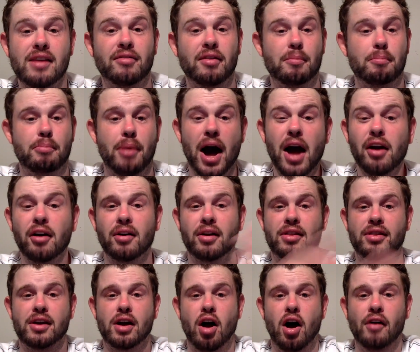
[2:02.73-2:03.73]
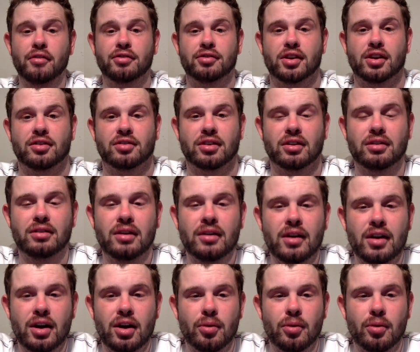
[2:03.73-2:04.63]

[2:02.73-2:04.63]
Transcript: even better in the offseason